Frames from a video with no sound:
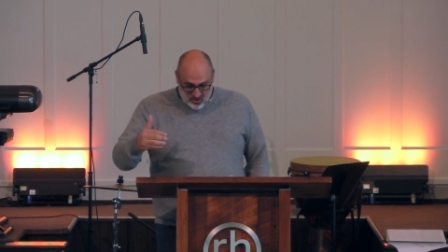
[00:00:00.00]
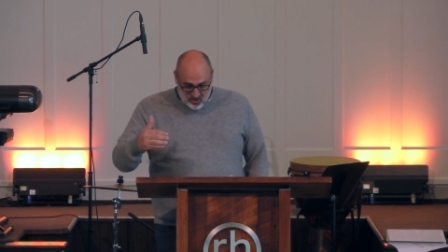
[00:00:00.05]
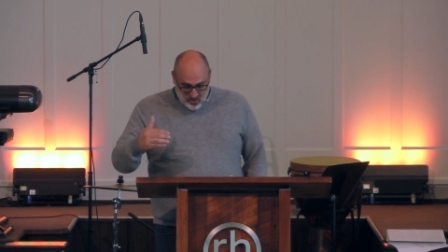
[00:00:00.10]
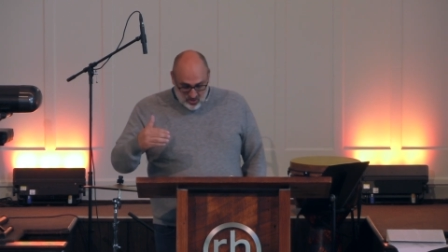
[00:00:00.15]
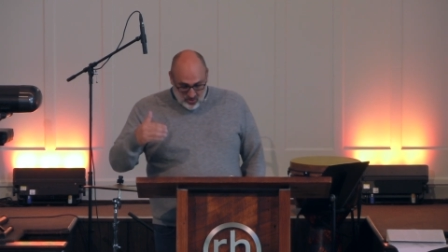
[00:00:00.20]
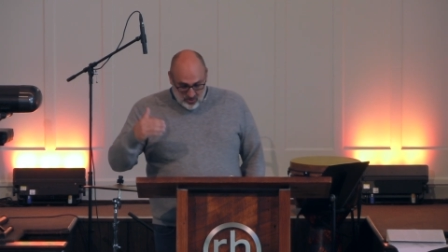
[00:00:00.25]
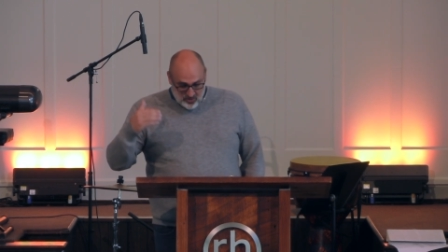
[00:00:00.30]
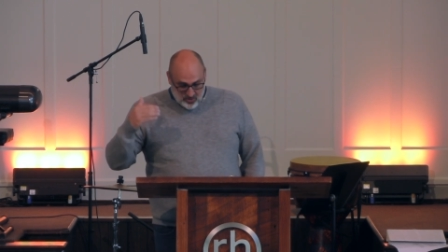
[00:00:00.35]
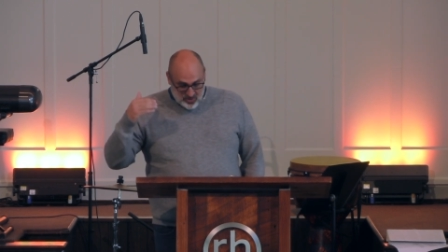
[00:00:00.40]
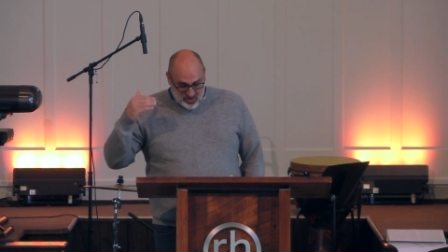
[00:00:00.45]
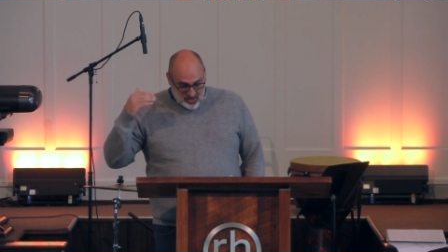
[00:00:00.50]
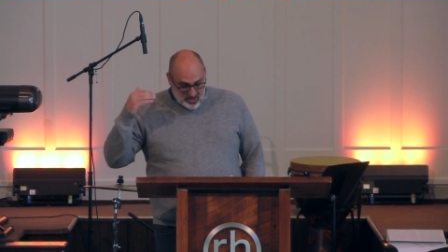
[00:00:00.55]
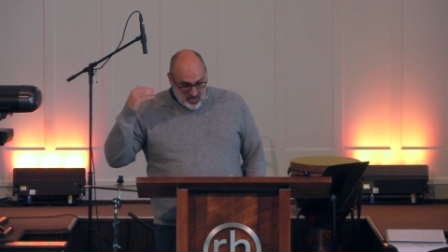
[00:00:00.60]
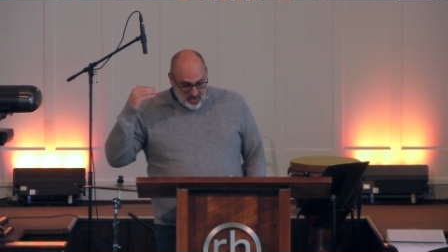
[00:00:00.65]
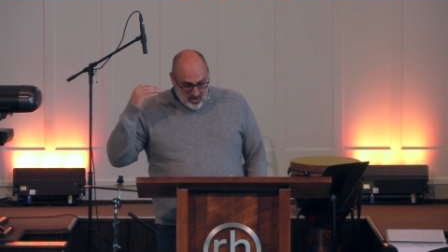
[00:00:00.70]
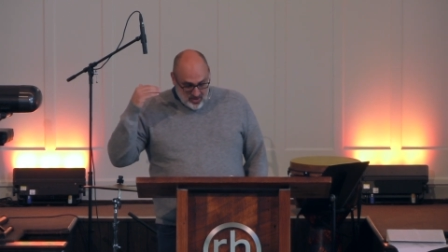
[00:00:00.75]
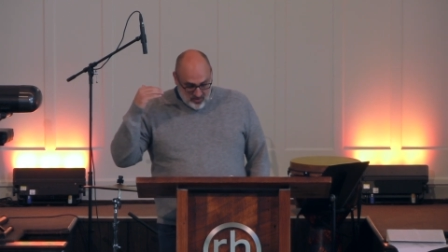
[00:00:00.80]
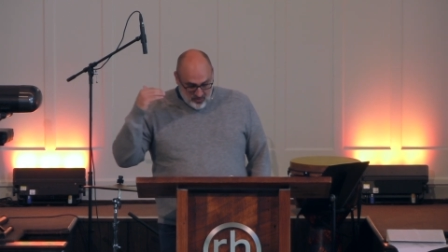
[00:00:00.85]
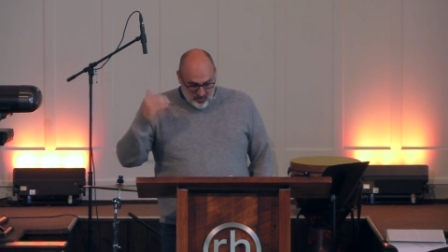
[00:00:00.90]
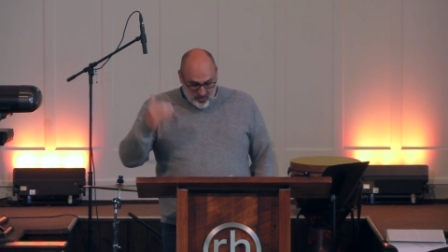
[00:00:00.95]
truths
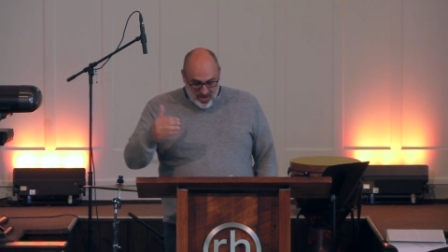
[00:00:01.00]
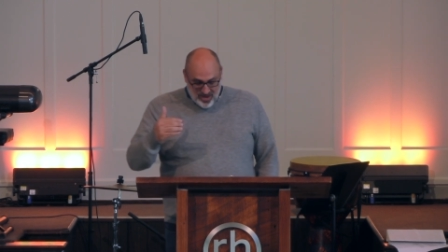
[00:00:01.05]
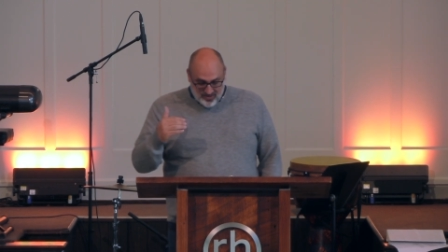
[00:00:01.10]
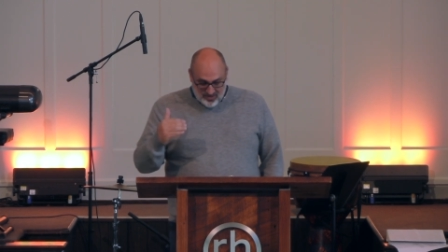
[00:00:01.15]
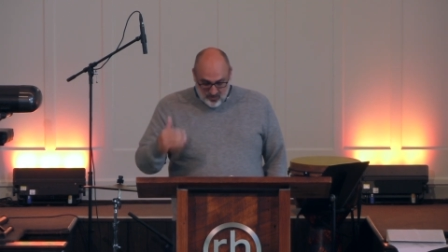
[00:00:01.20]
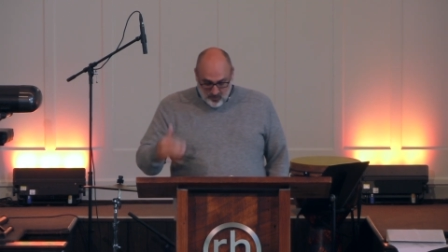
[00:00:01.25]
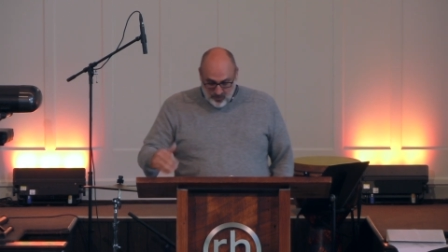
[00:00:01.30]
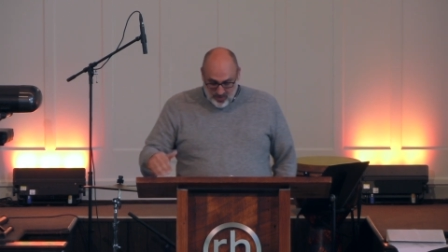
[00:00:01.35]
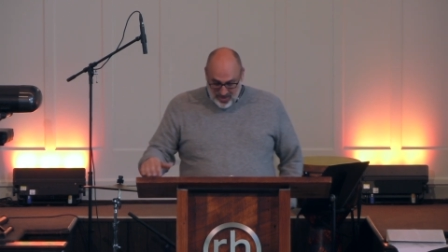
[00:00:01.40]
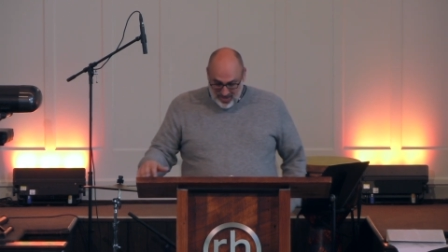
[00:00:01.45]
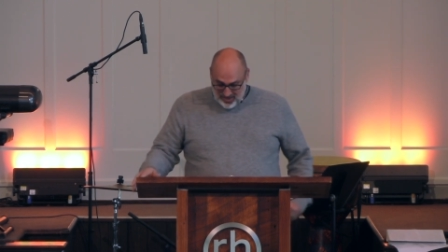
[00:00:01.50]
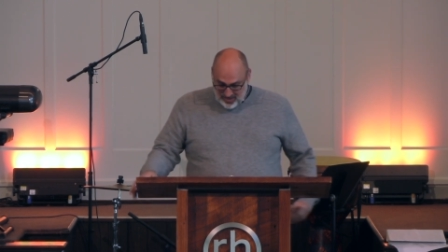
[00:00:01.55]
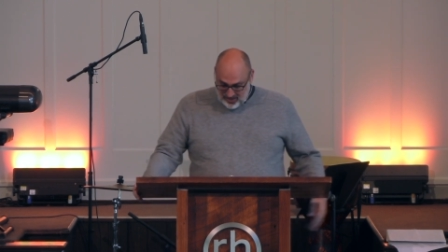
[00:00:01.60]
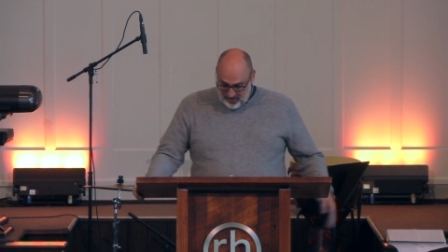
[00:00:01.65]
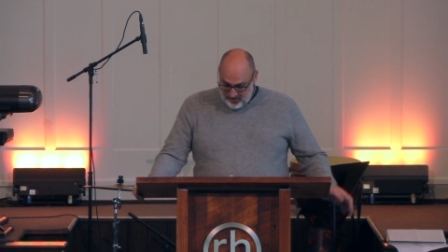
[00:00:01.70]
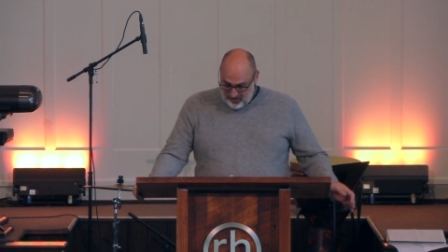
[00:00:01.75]
throughout the week.